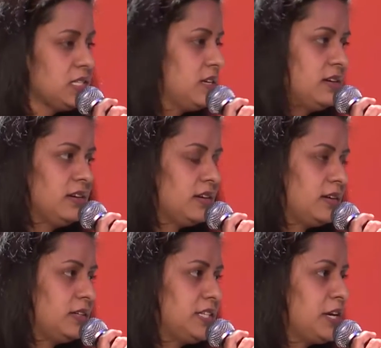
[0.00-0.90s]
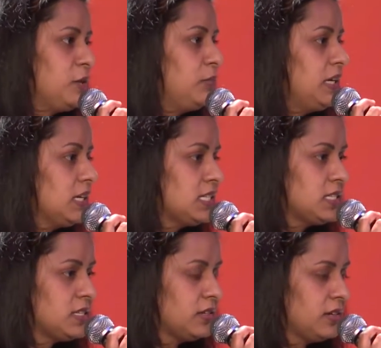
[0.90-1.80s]
has uh, done a
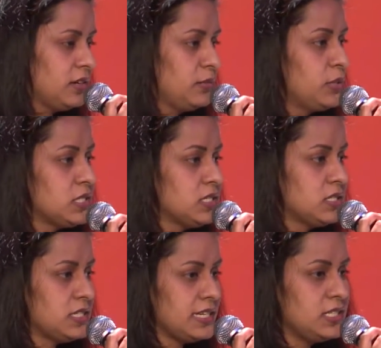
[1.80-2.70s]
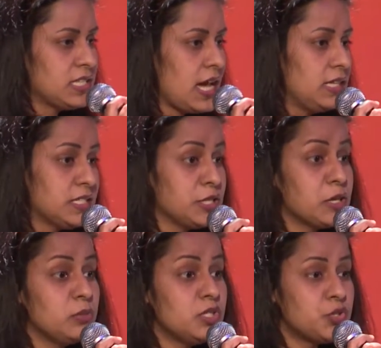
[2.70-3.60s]
BS uh, Business in Science
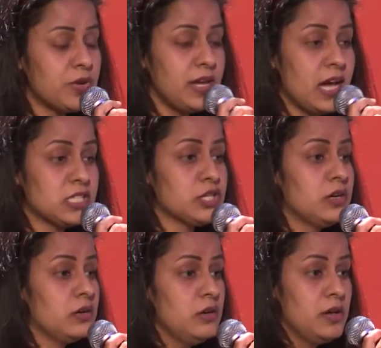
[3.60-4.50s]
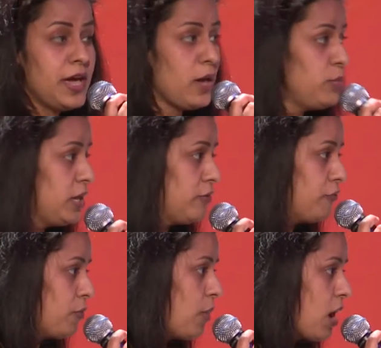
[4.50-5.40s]
and Chemistry, has a
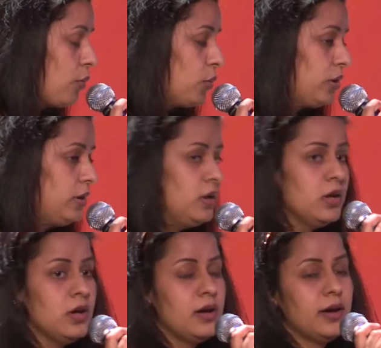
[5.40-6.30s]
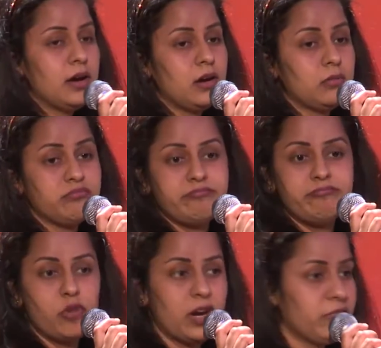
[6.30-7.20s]
MBA from Harvard, um,
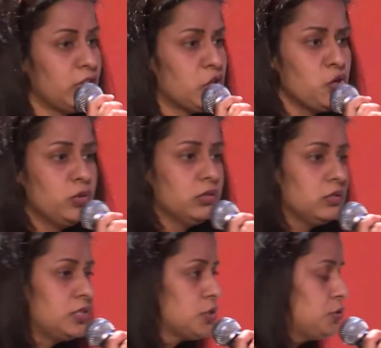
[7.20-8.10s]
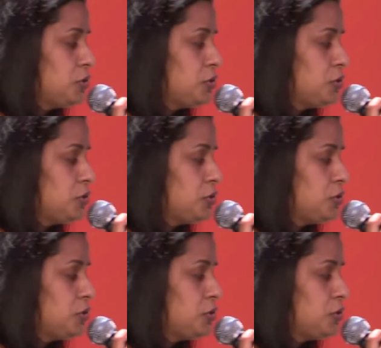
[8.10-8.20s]
worked with Google,